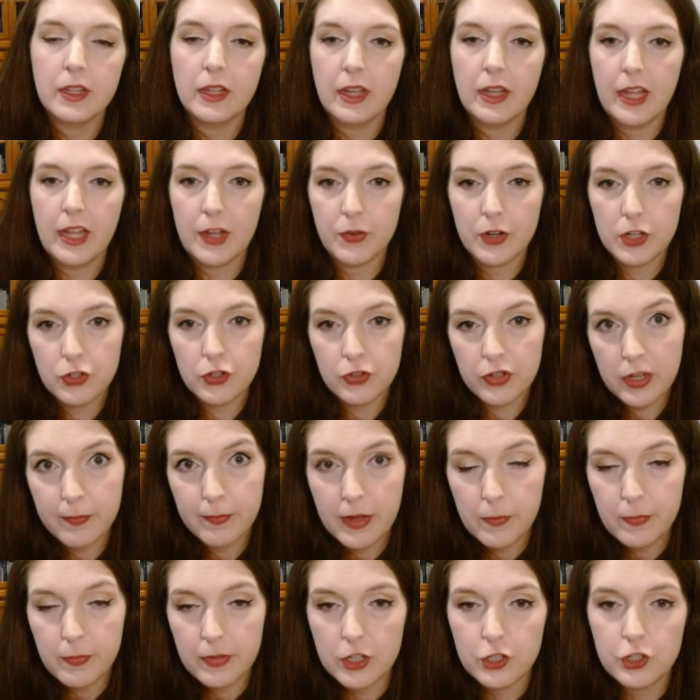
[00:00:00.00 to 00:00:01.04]
I retreat
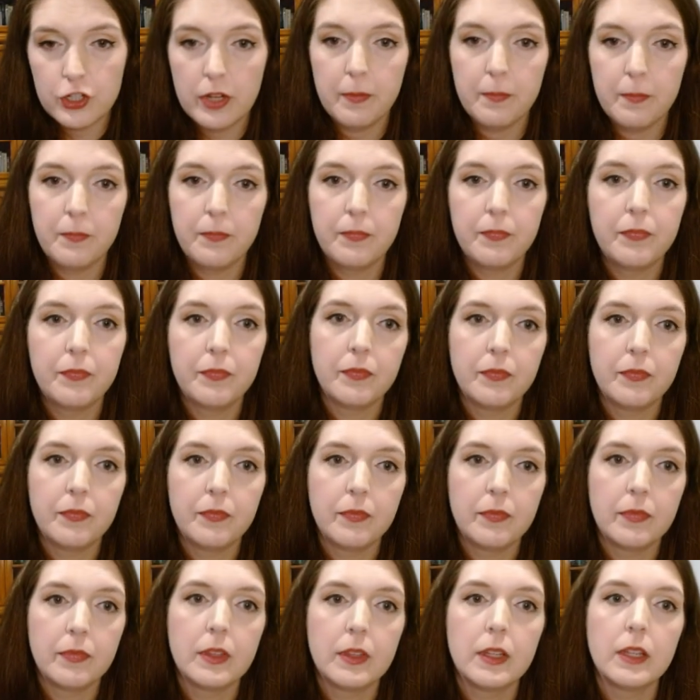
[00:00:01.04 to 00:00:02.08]
my bishop.
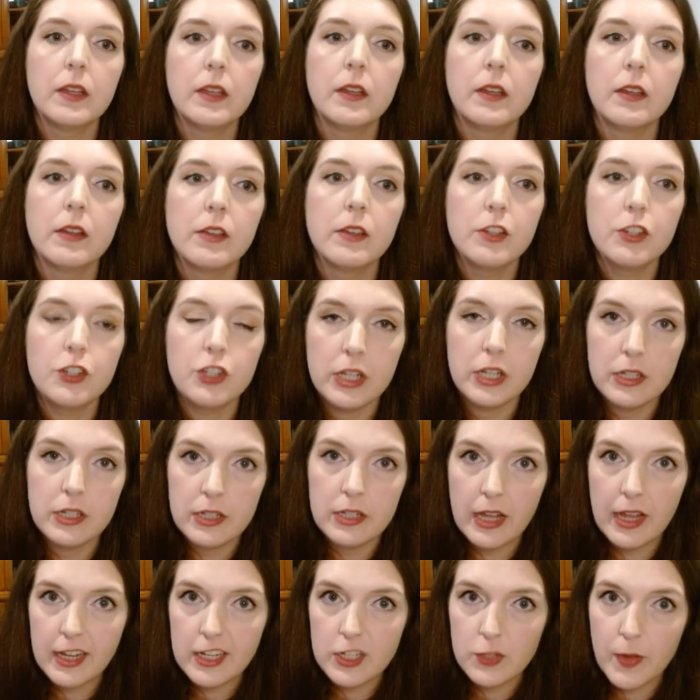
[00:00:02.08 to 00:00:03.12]
She
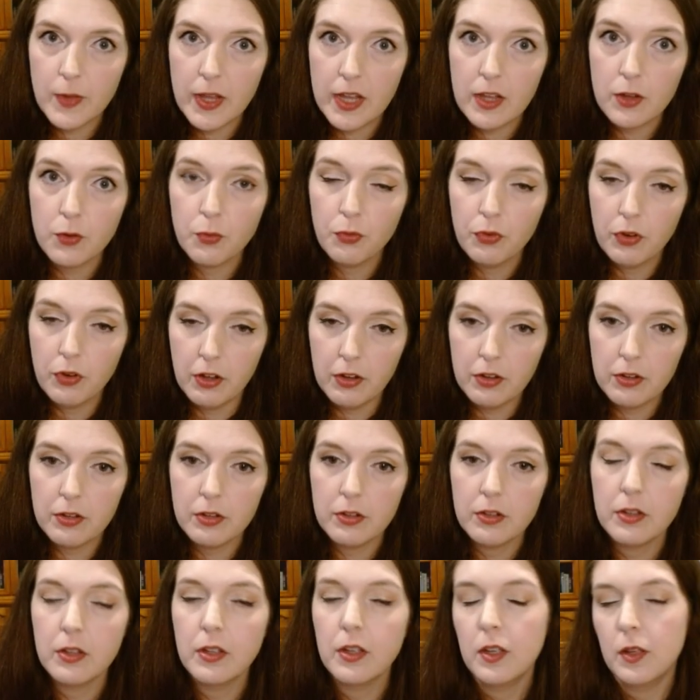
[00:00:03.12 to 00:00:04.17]
attacks my rook,
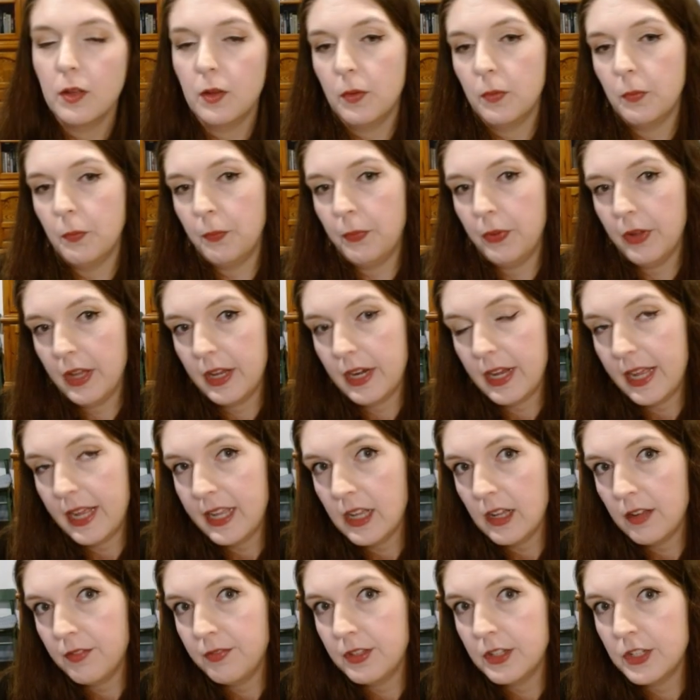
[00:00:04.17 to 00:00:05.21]
but I
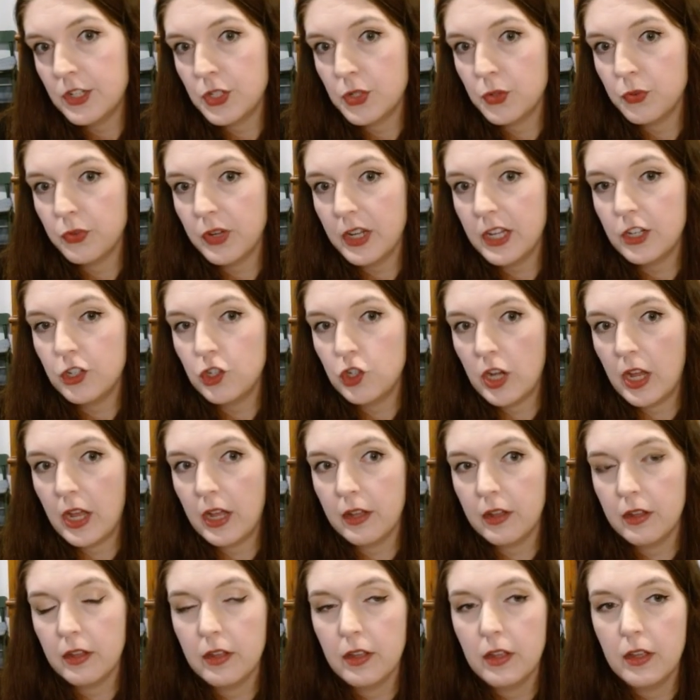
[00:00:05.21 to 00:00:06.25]
have this great
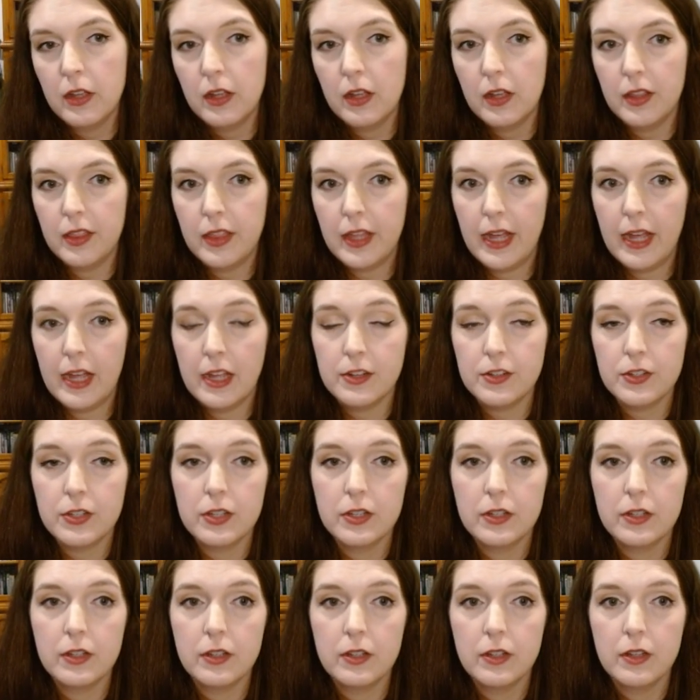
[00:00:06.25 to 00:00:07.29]
check that
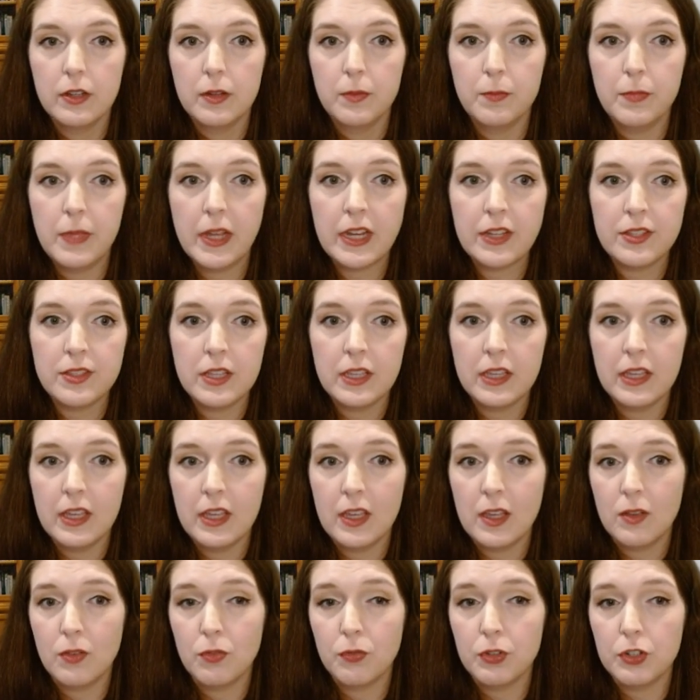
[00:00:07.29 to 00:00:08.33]
makes the
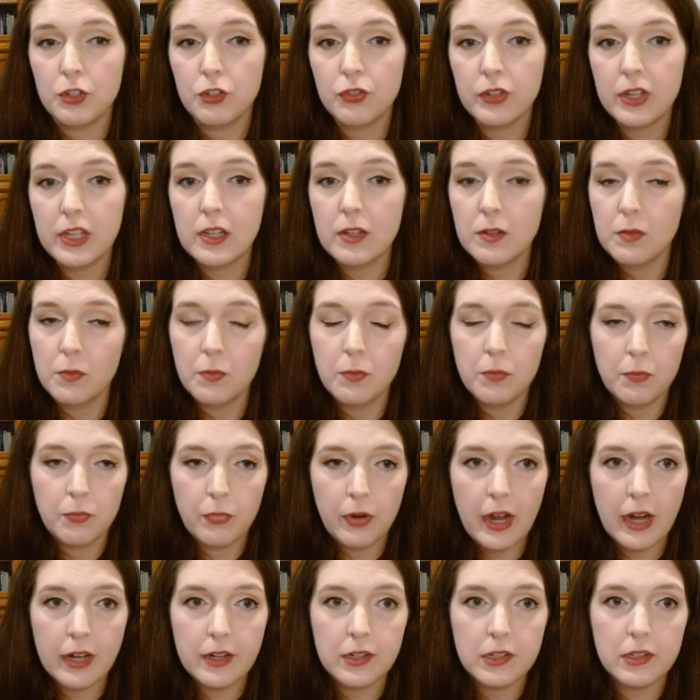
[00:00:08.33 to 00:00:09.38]
king retreat
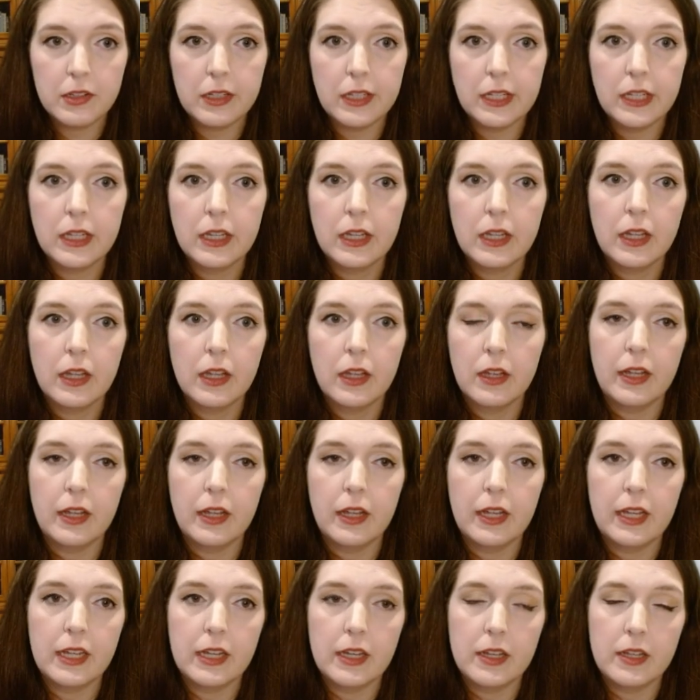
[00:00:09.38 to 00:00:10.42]
practically
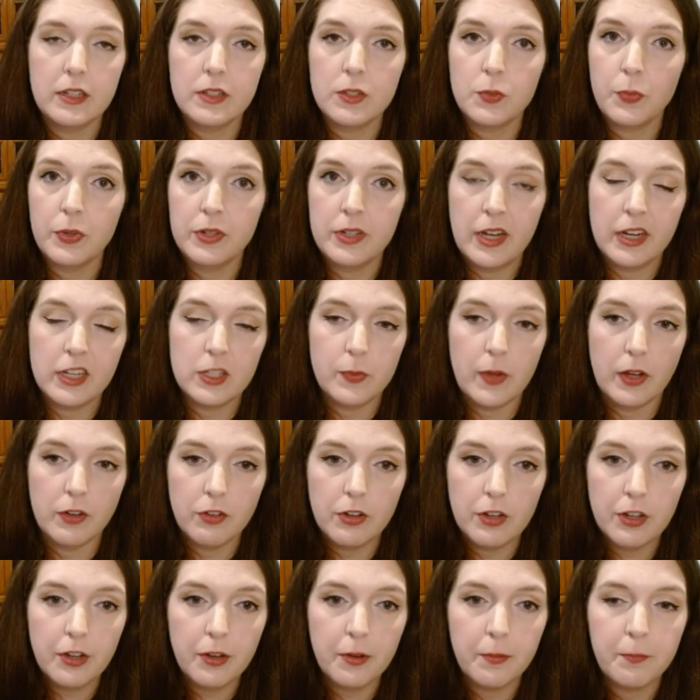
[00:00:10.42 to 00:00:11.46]
and protects my
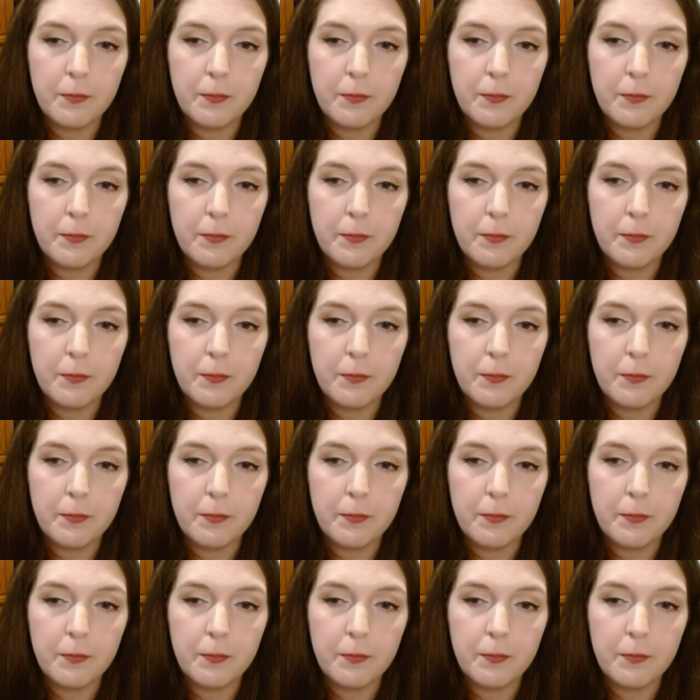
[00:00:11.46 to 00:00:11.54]
rook.